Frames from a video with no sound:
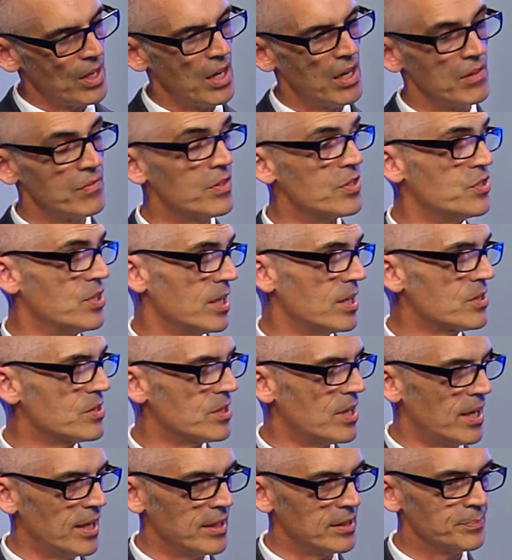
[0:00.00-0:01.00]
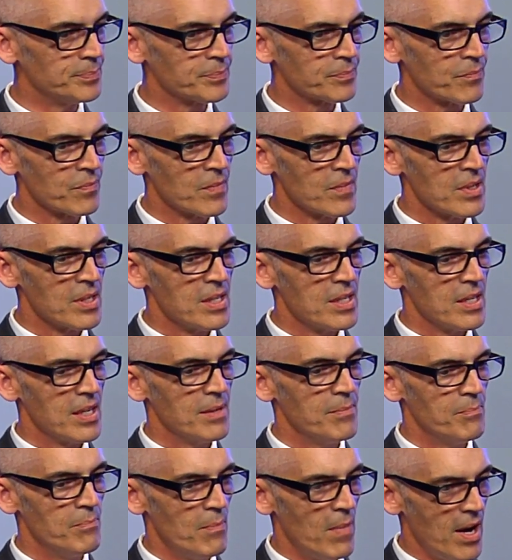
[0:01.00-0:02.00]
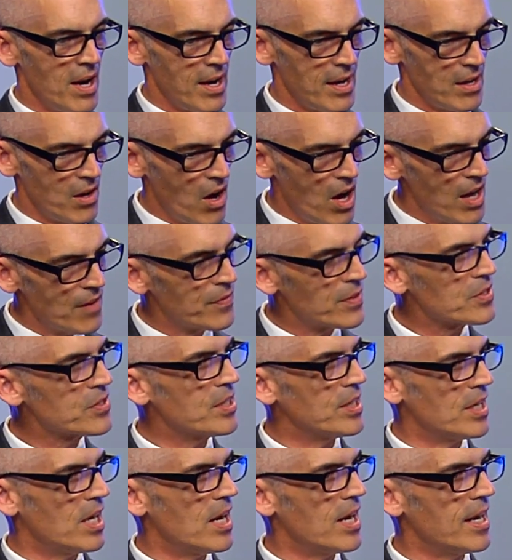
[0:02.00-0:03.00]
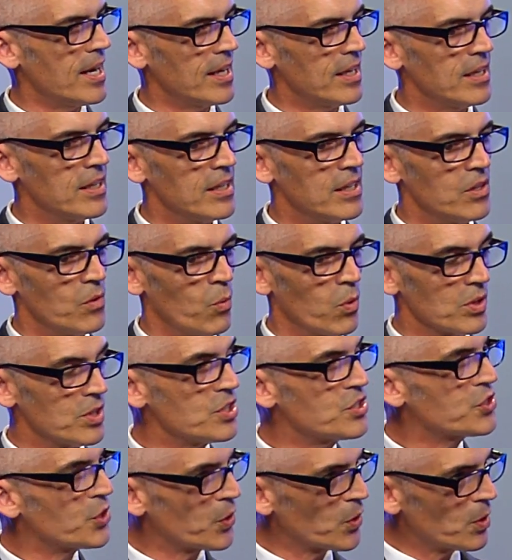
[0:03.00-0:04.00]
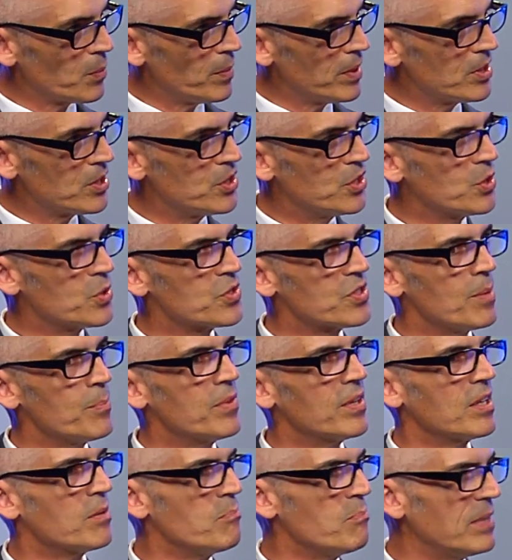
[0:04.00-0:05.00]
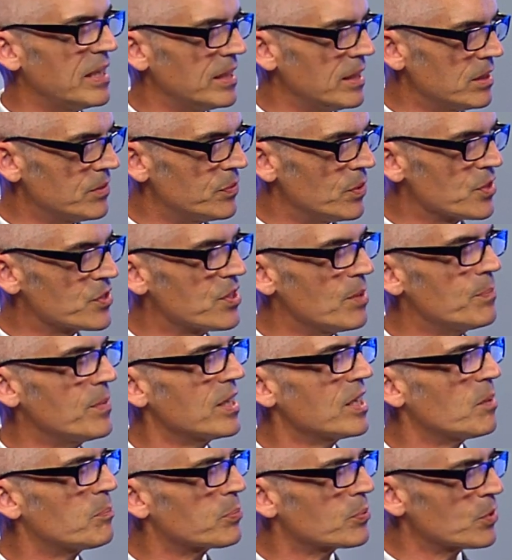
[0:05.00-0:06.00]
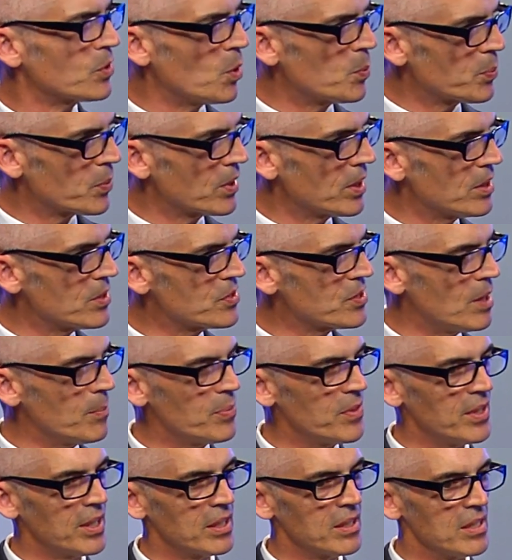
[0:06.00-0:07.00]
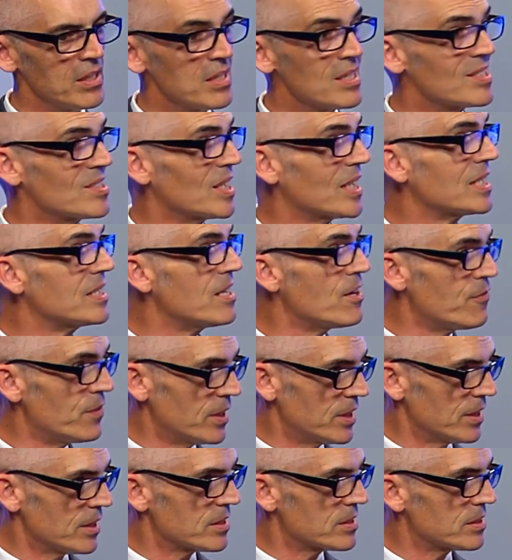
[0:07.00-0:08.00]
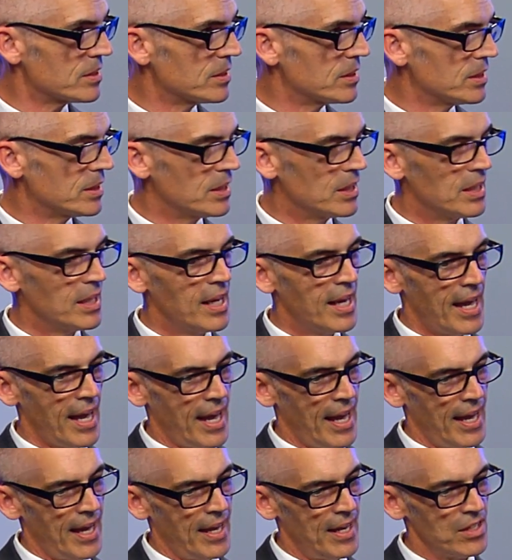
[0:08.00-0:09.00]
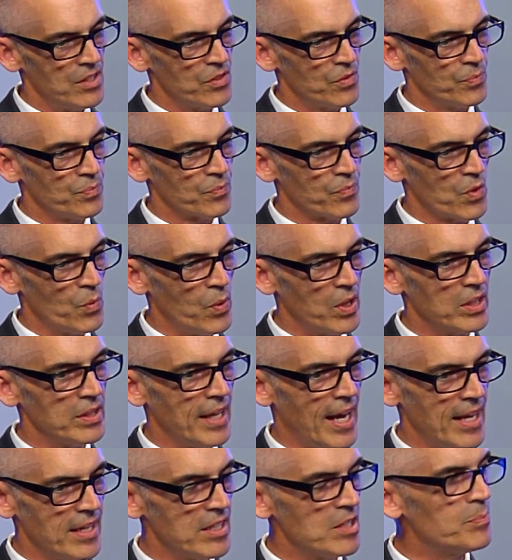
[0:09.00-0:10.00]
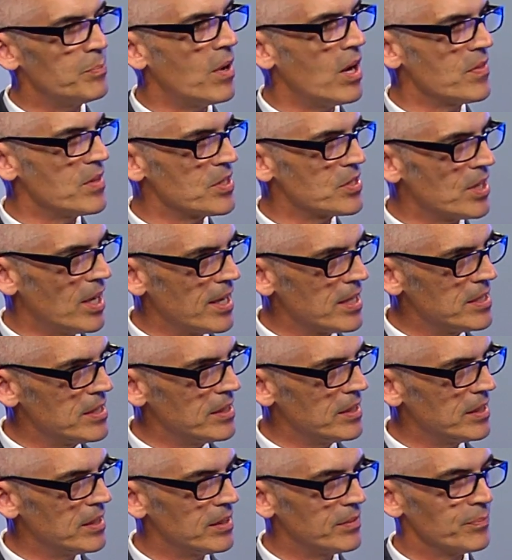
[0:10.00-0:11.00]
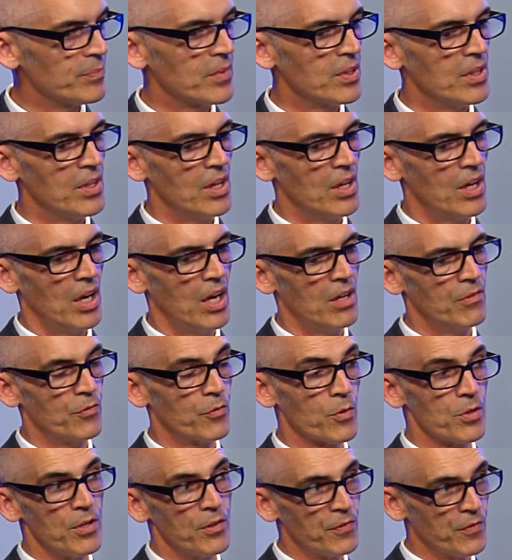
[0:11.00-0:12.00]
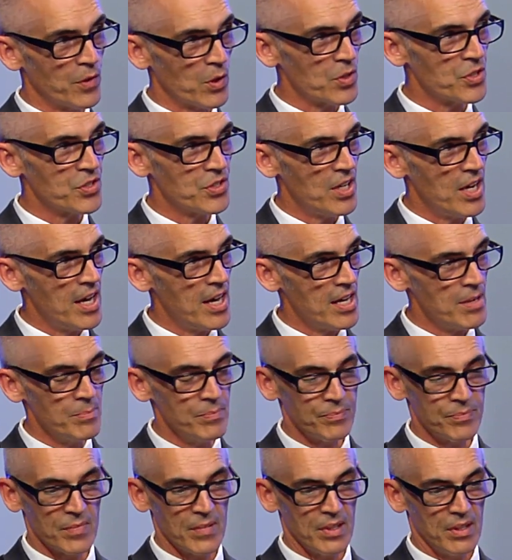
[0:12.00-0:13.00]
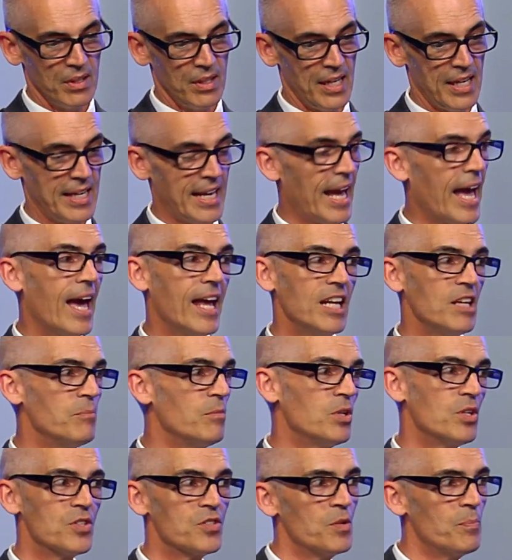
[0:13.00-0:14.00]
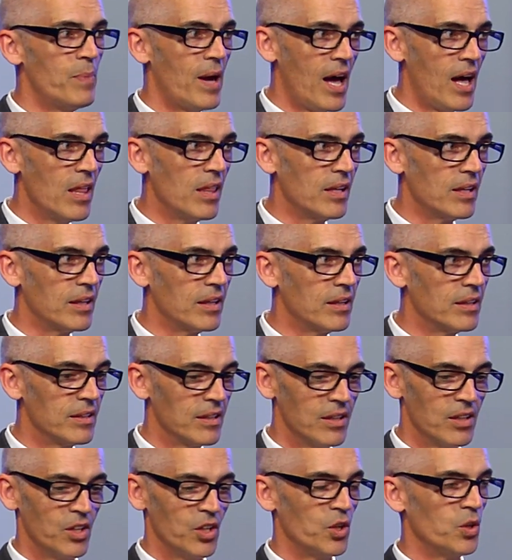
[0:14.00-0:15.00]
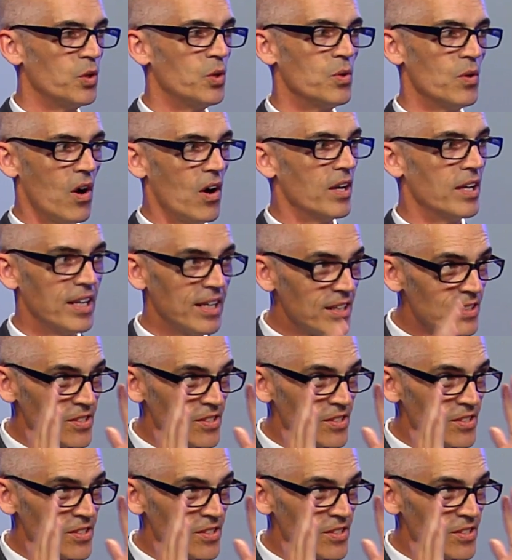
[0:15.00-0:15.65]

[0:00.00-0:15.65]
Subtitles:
of the genocide, my office and I were determined to do something meaningful, something appropriate, something significant. And we landed upon this idea of, for the first time in any municipality, on any